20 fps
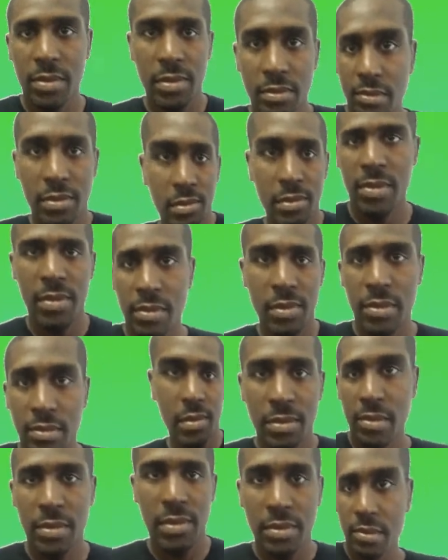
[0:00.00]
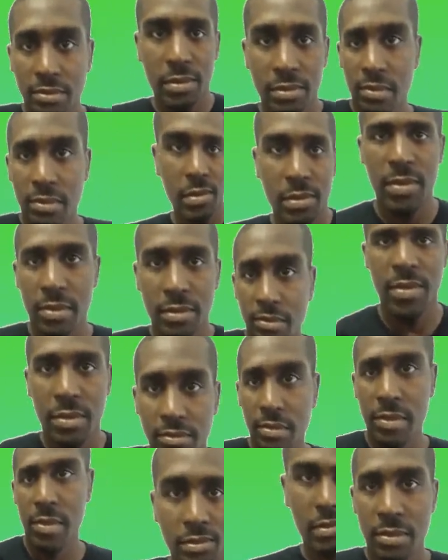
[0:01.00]
a game.
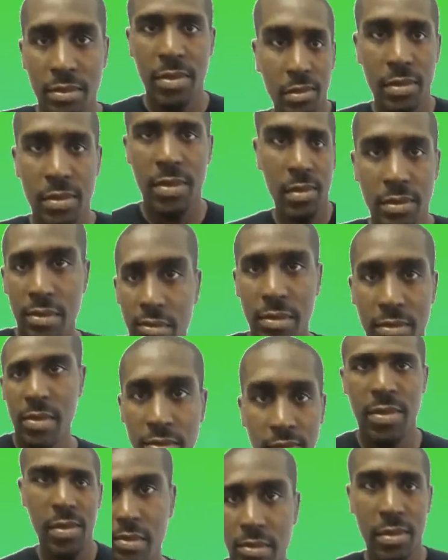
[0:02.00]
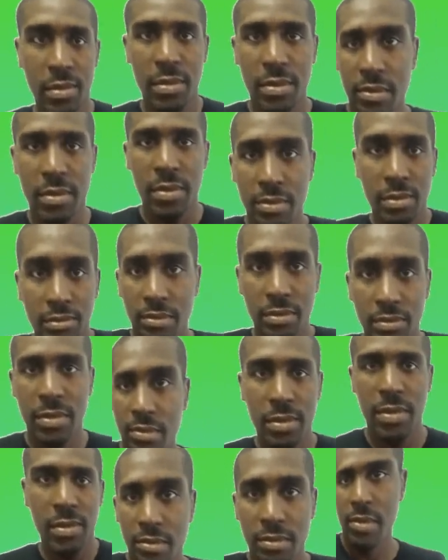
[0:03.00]
Okay, cool.
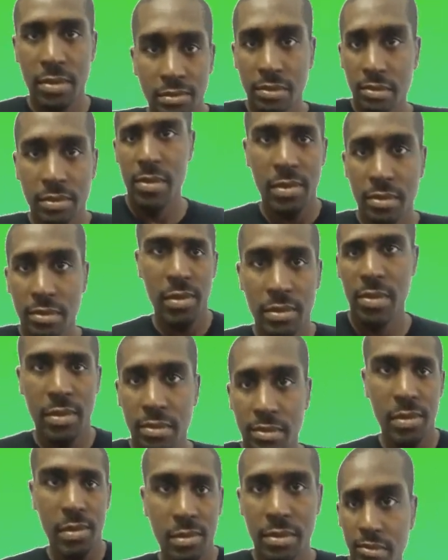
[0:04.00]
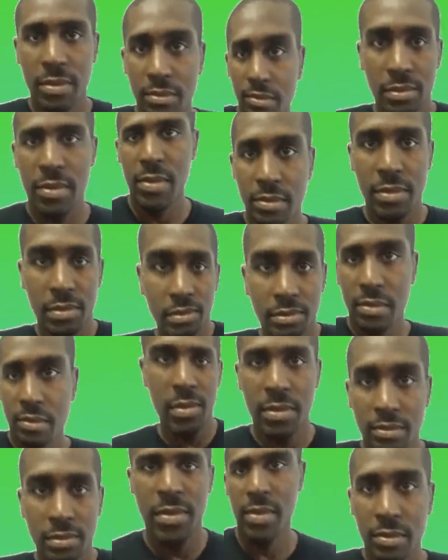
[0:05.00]
Cool. So, but
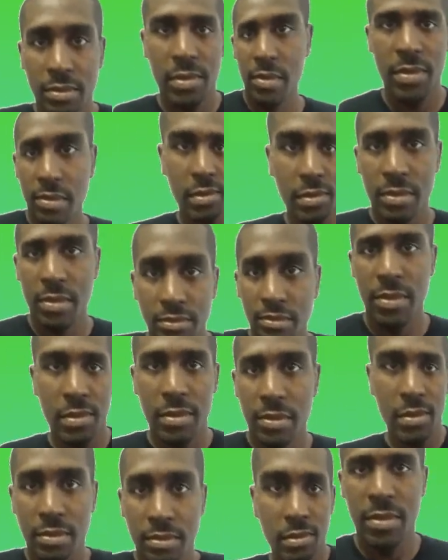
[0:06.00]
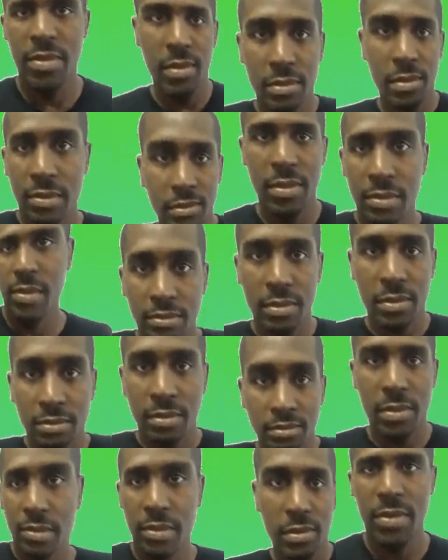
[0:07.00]
when they translate that,
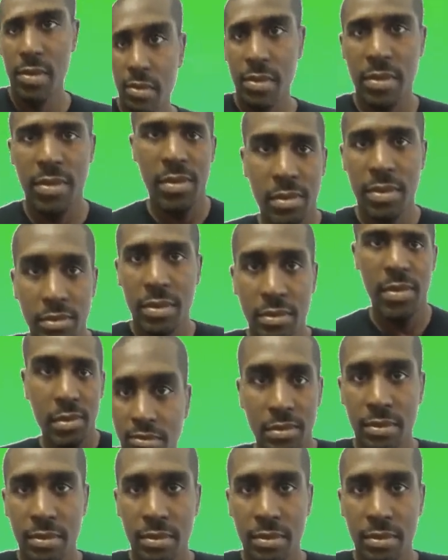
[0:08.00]
they translate